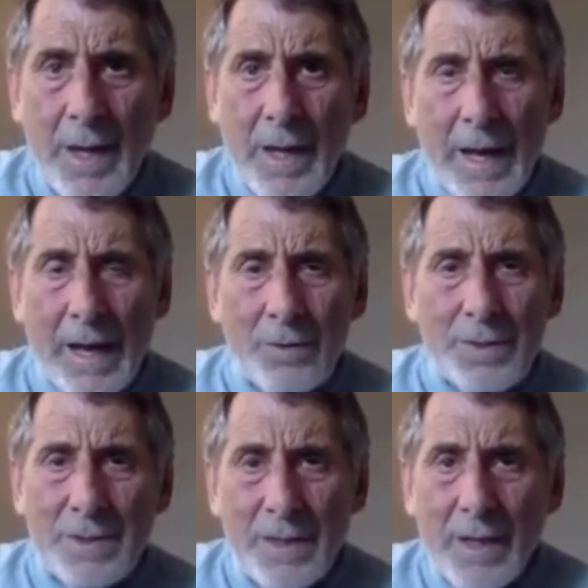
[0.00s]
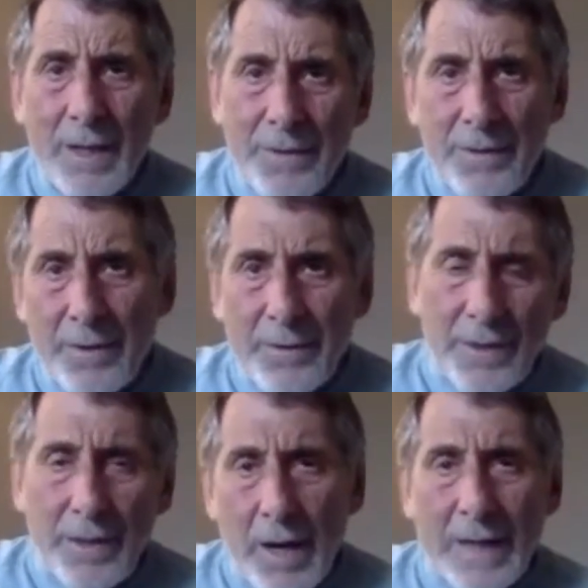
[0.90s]
How does
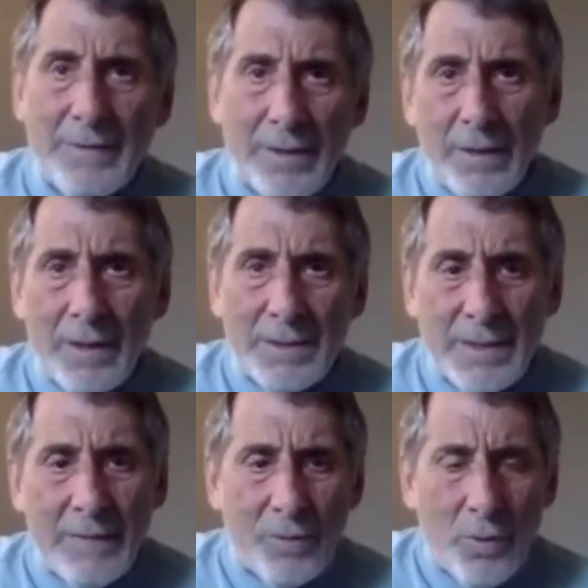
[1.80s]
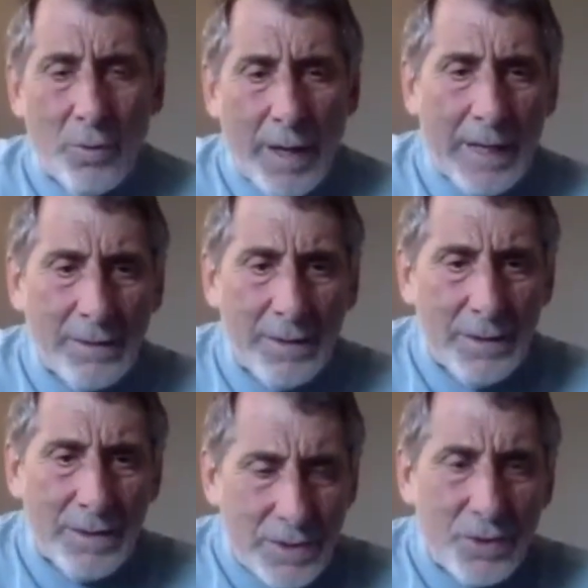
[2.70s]
the idealized Dave Gold act in
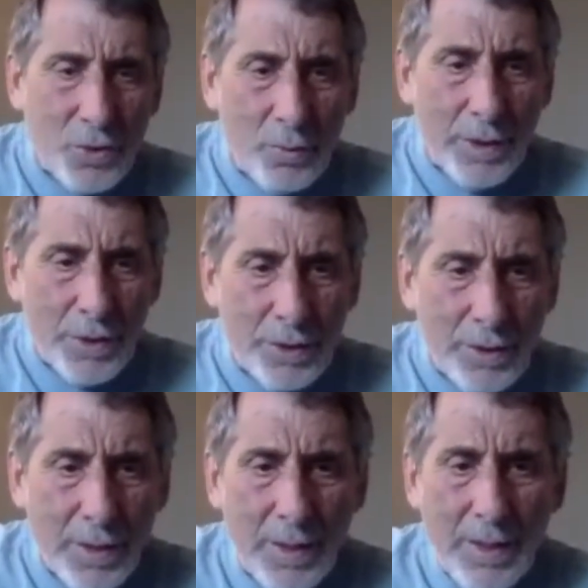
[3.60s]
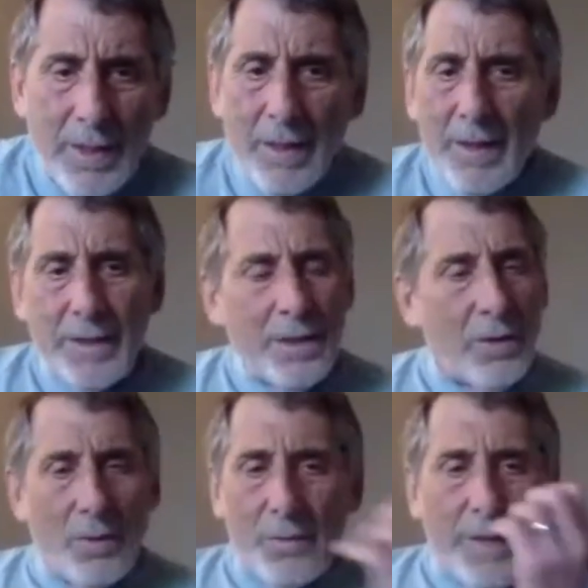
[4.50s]
this situation?
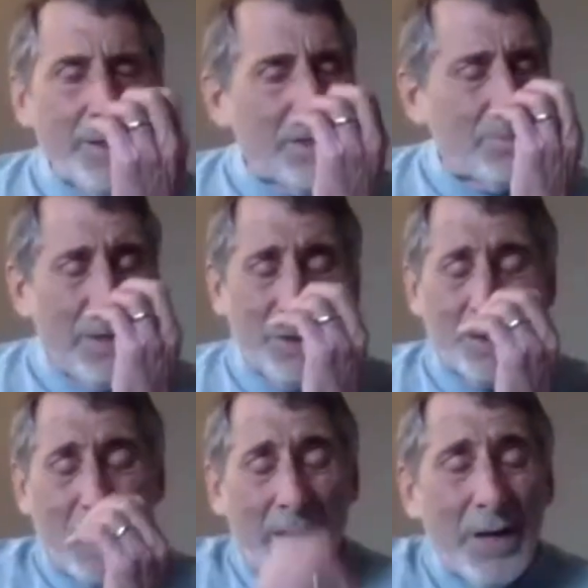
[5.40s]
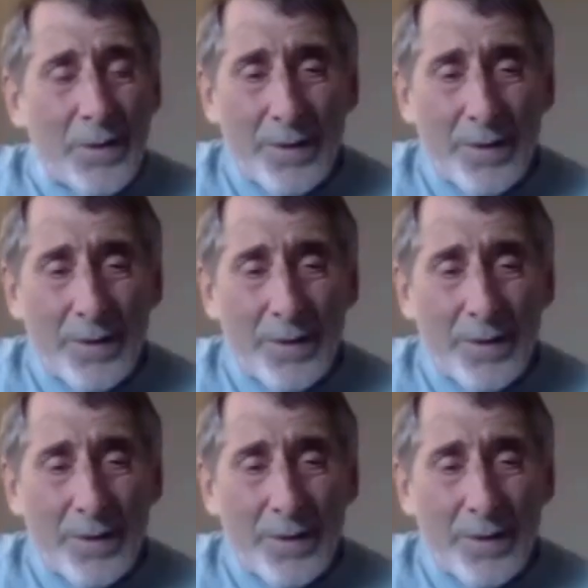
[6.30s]
That just makes you tired.